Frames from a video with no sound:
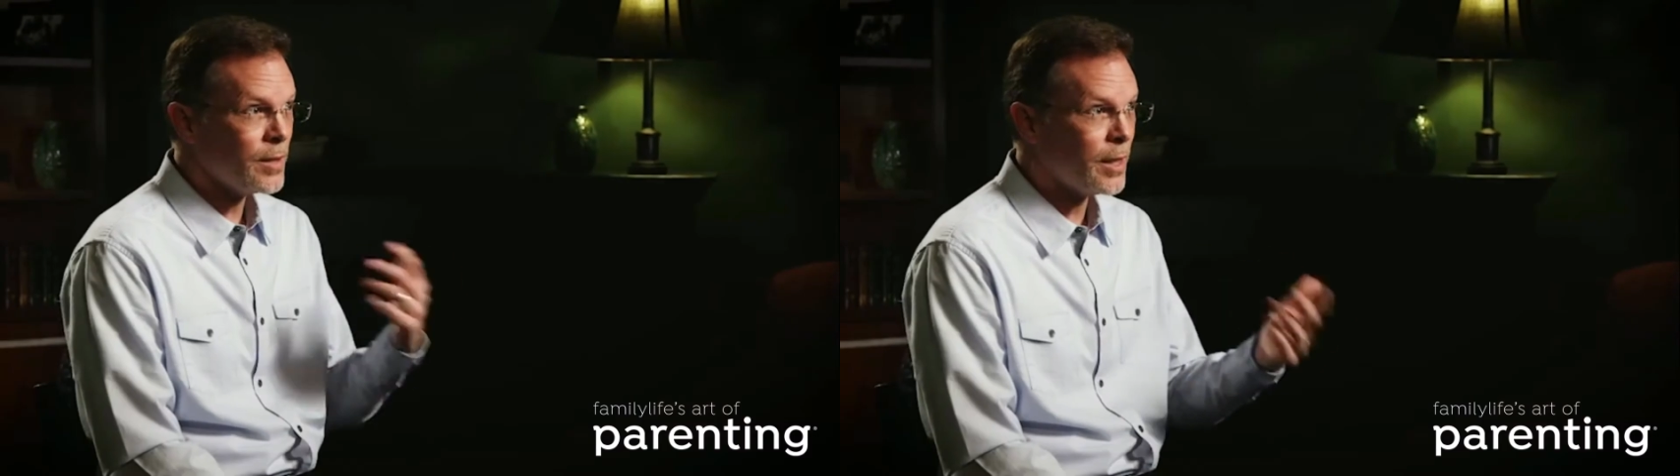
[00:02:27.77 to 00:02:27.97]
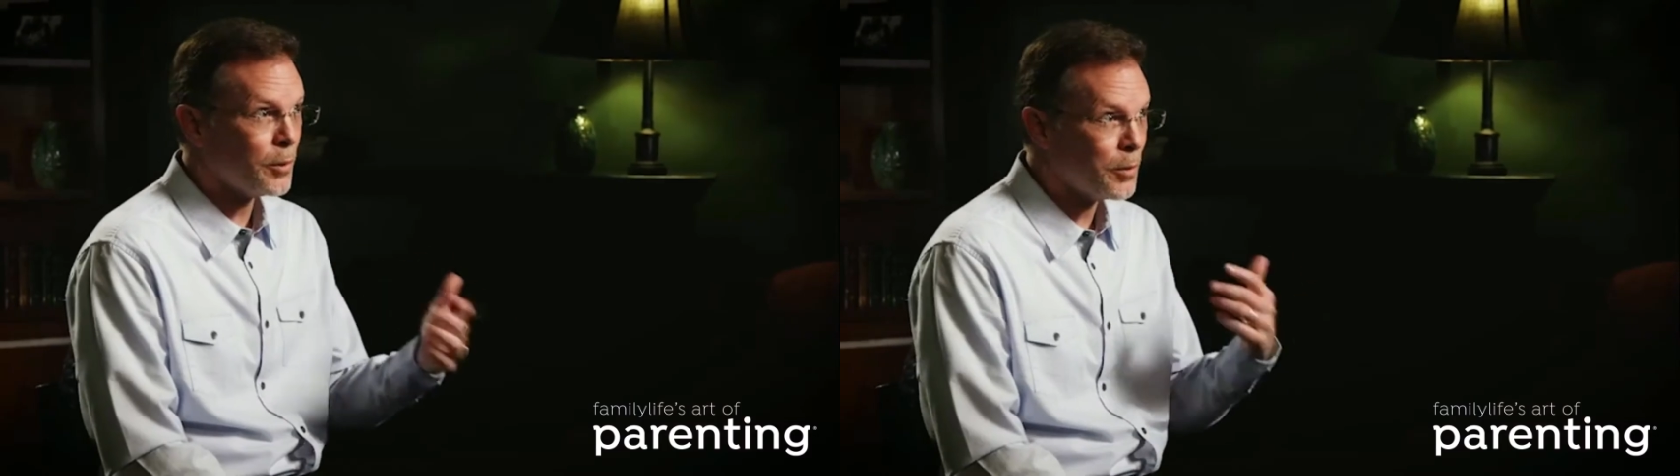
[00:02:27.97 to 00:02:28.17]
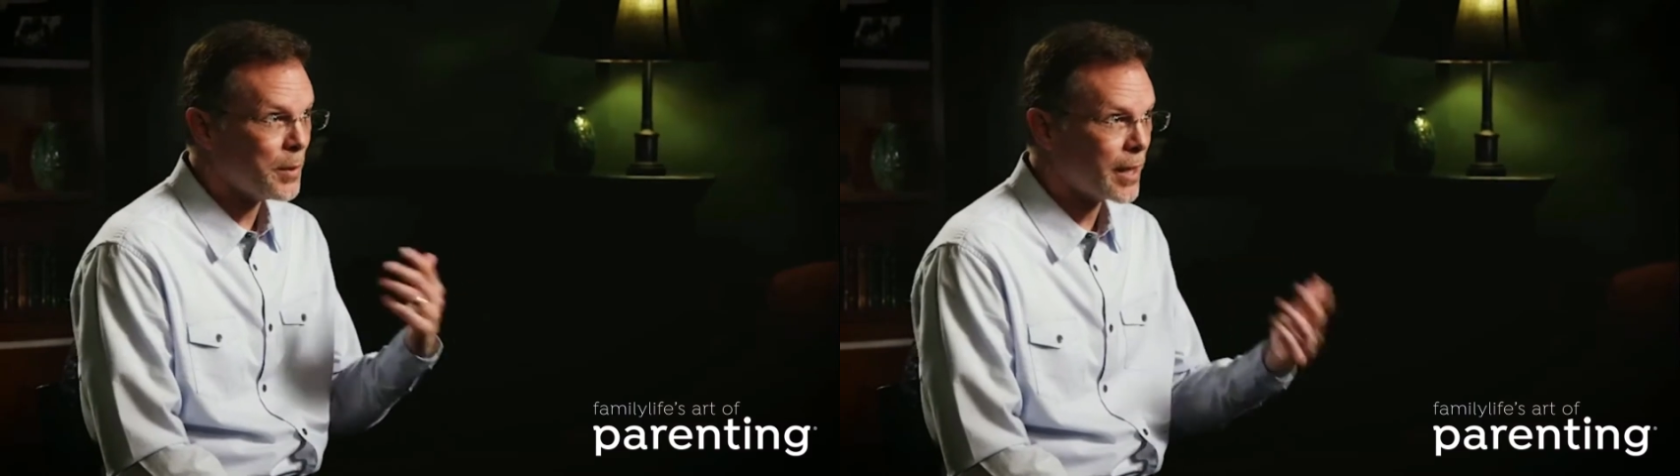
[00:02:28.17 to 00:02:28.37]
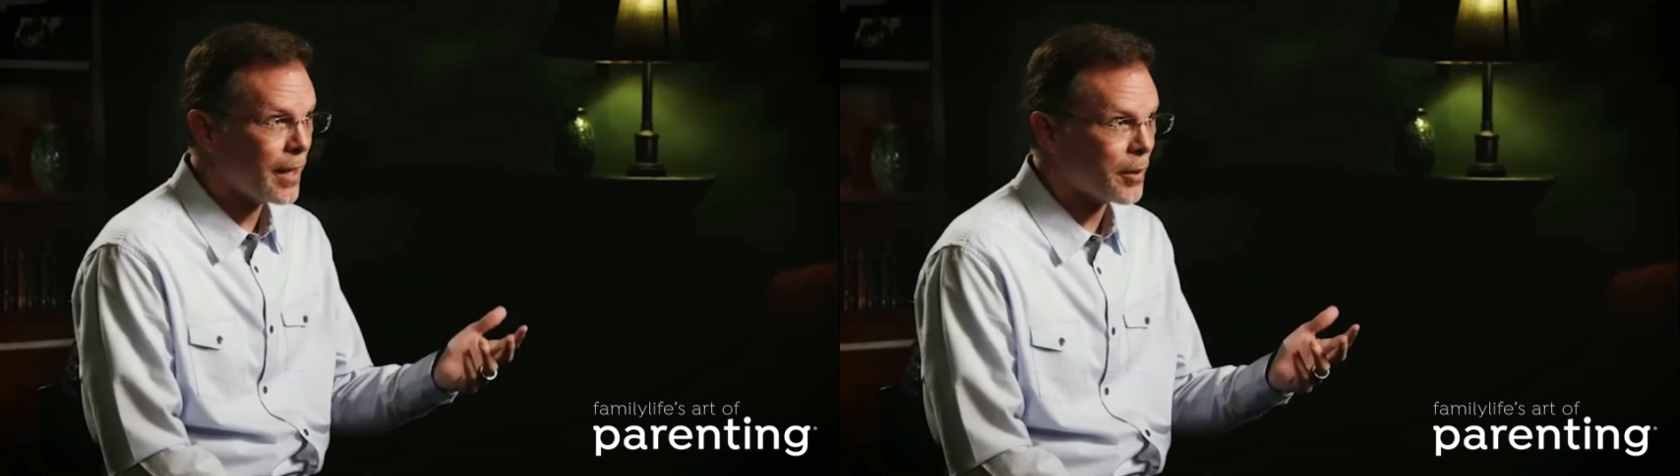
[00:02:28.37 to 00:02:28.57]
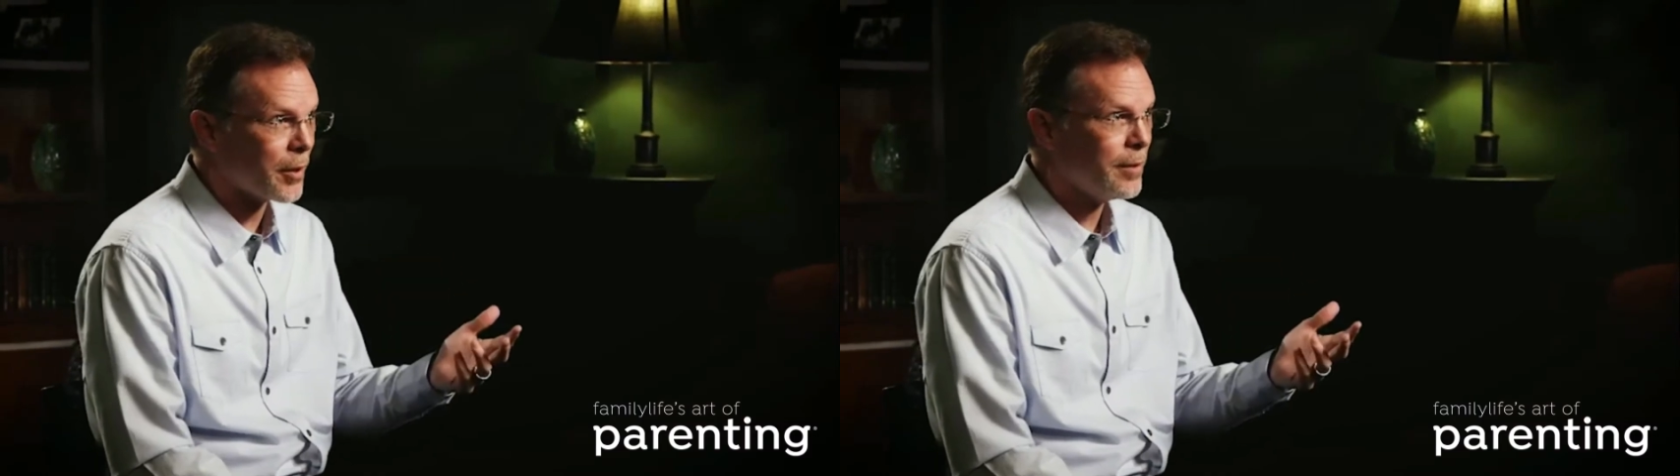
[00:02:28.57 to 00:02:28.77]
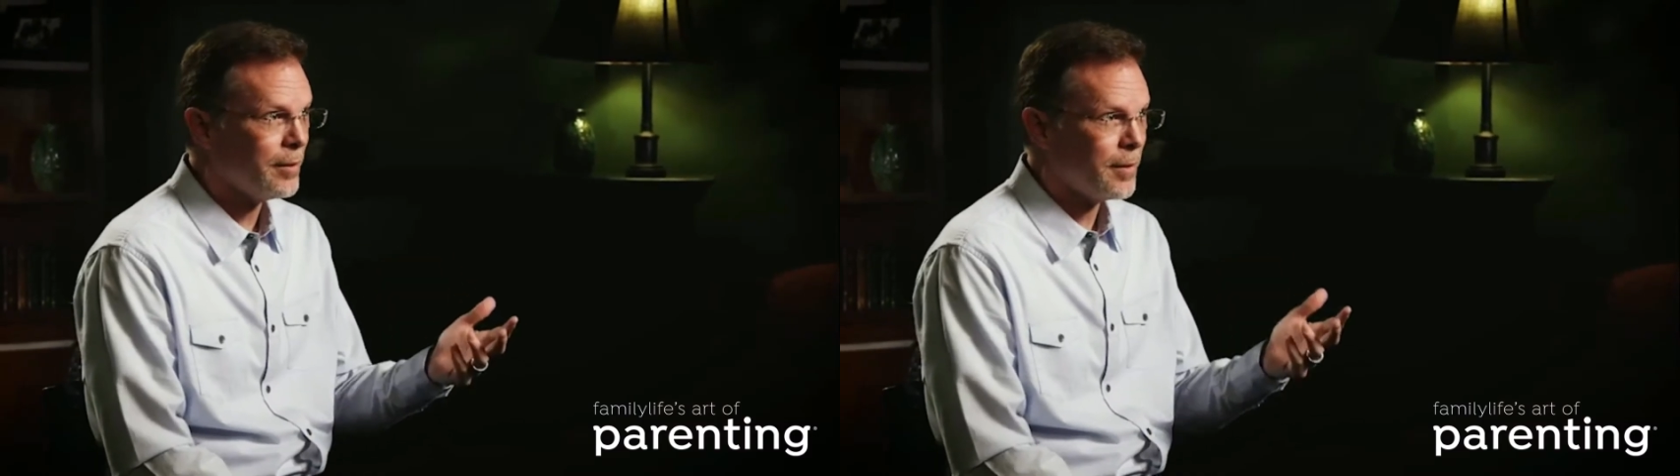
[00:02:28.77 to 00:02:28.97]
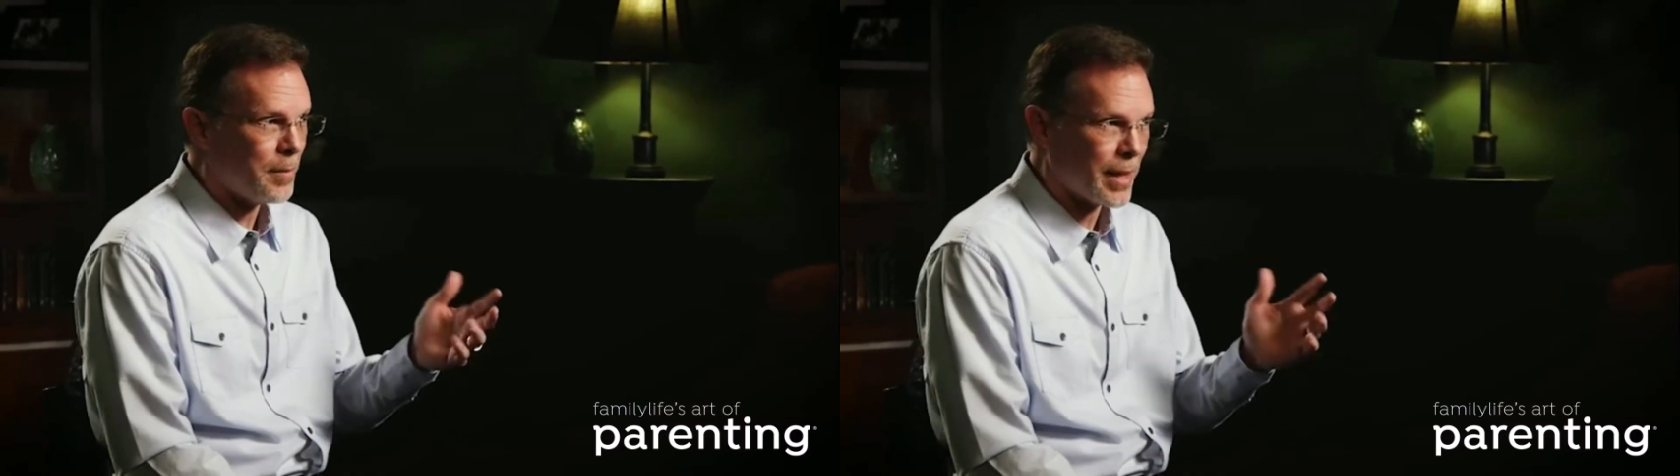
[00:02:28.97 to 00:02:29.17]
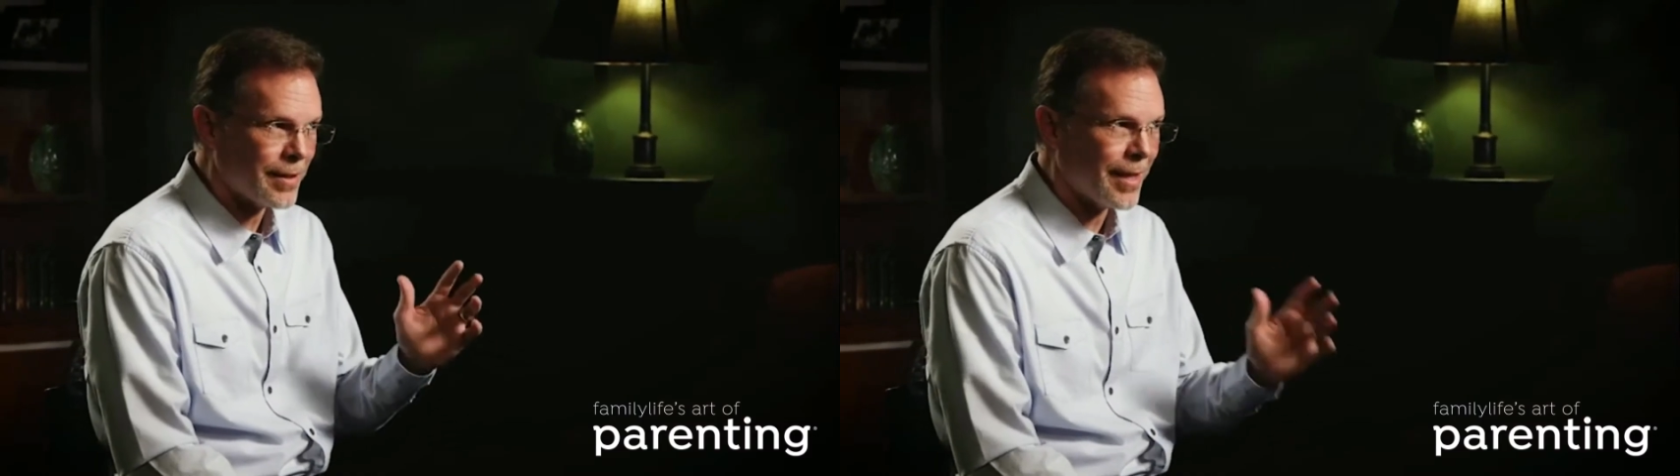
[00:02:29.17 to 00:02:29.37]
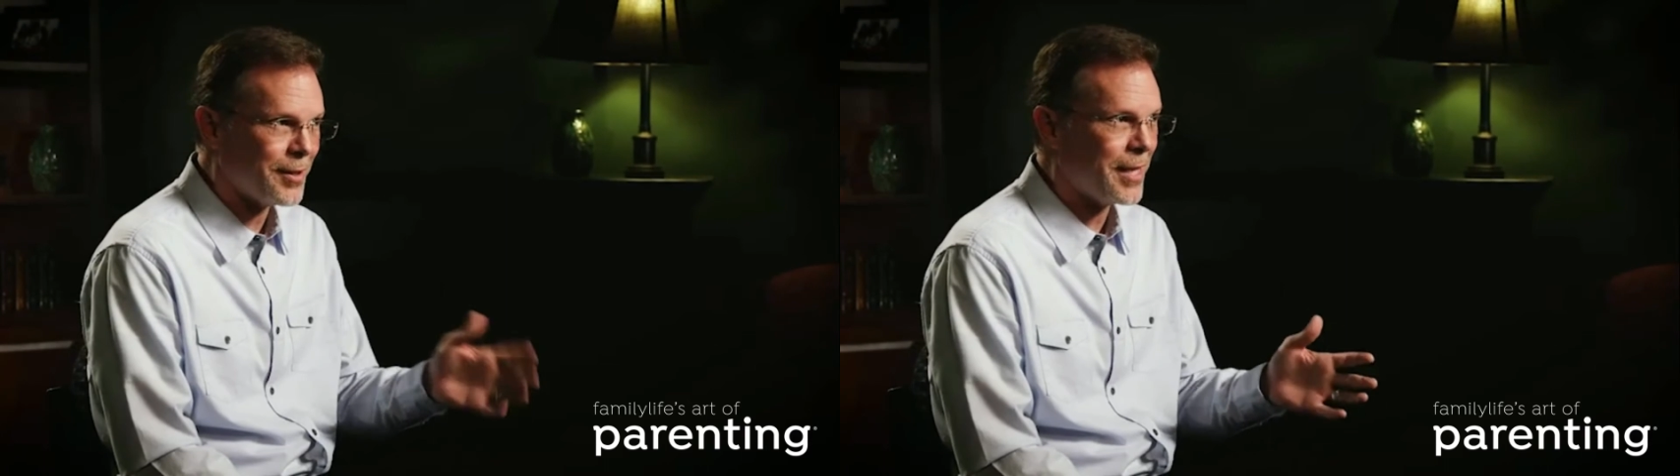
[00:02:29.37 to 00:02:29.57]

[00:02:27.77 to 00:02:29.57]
and do them together, because that's